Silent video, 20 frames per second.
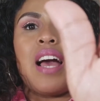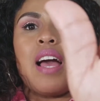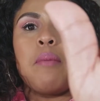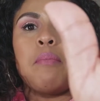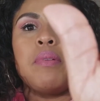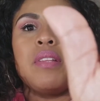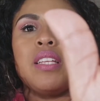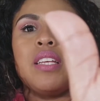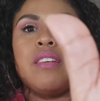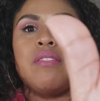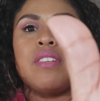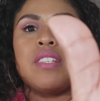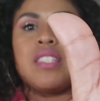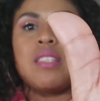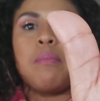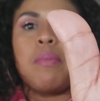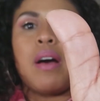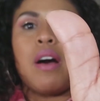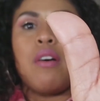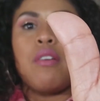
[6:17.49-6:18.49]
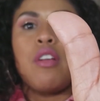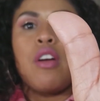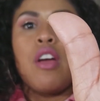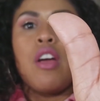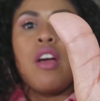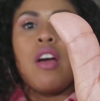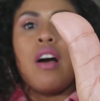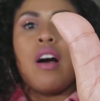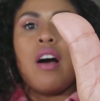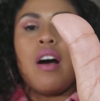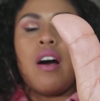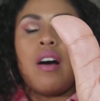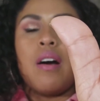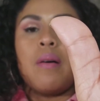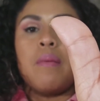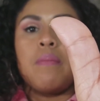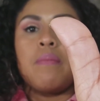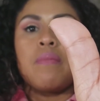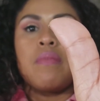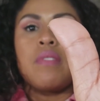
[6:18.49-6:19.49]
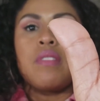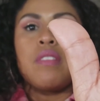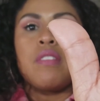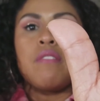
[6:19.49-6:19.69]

I believe is about $15